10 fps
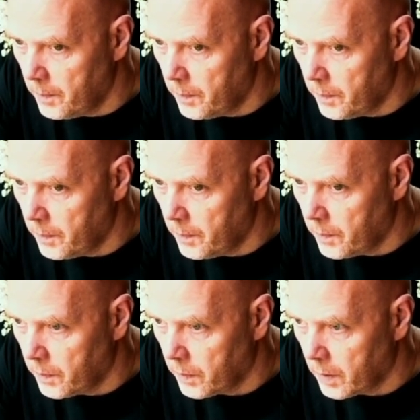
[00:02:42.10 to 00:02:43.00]

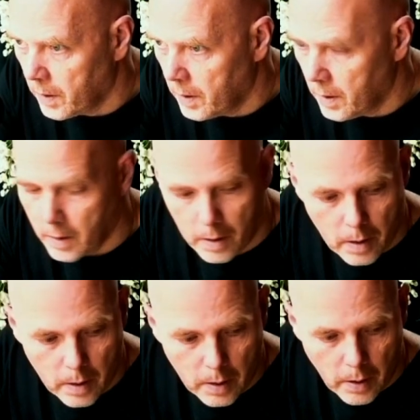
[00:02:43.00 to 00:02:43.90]

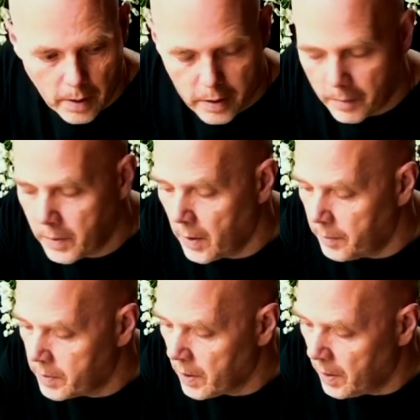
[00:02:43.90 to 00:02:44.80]
You know, like
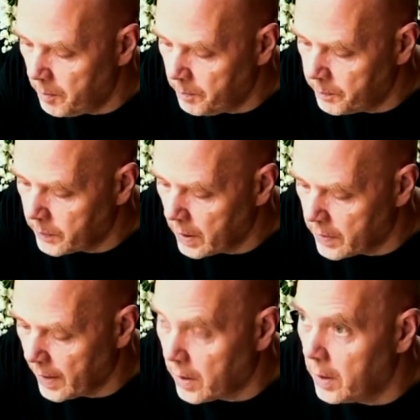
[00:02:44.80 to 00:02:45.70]
sometimes it's
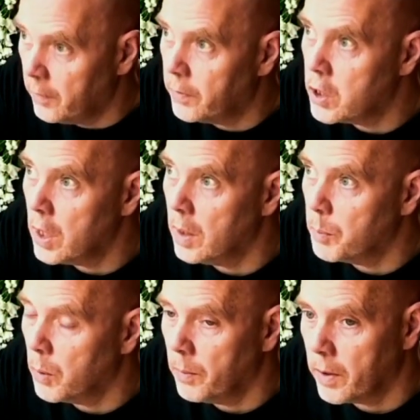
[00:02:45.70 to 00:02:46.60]
that kind of cheap,
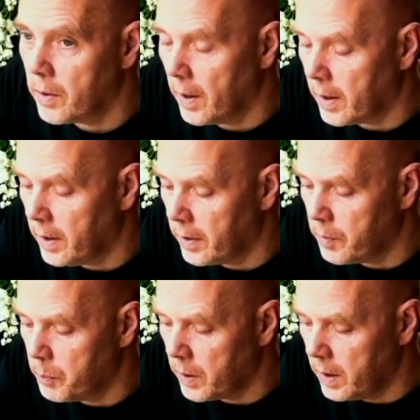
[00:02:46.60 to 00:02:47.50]
almost like kind of
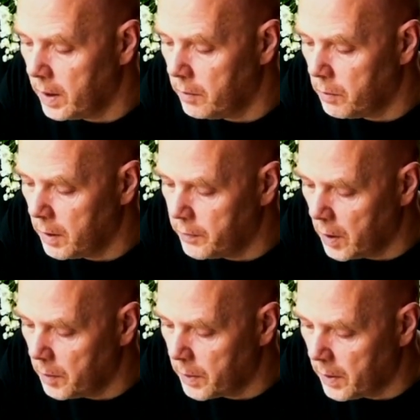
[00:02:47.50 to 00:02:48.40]
springy
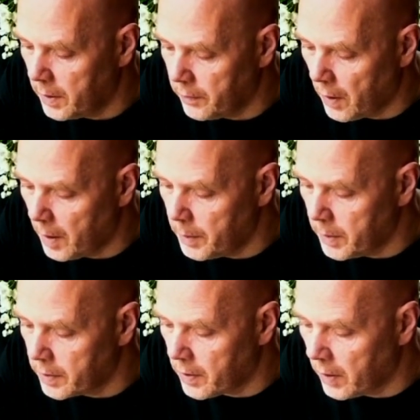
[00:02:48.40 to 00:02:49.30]
reverb kind of vibe
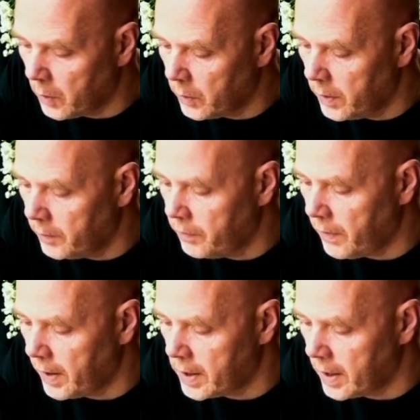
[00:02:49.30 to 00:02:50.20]
that's going on and
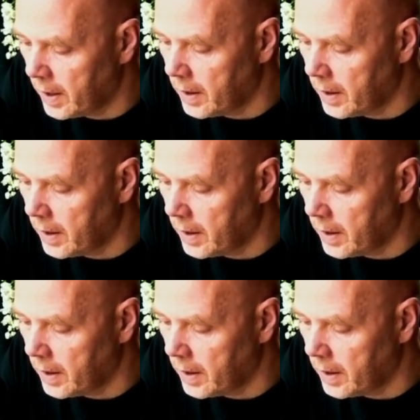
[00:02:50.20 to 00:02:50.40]
phasing.